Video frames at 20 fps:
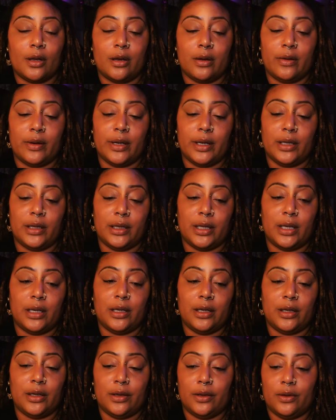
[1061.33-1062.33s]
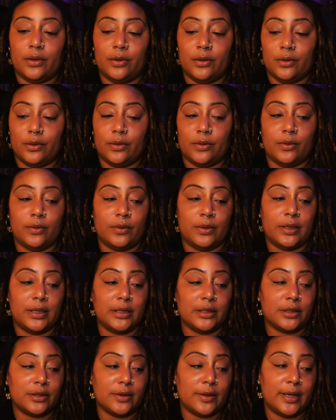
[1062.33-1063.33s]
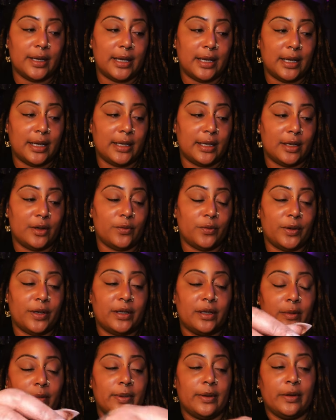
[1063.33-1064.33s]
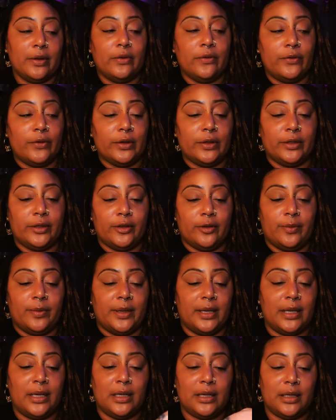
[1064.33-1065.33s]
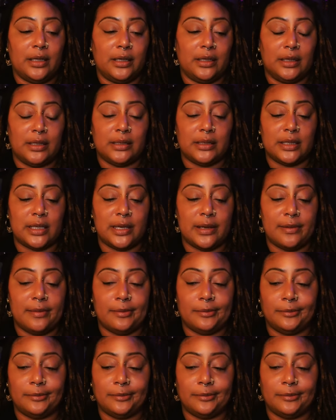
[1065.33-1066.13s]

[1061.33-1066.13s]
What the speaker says: All right, thank you. Let's go ahead and ring the bell for a little bit. Clean this up.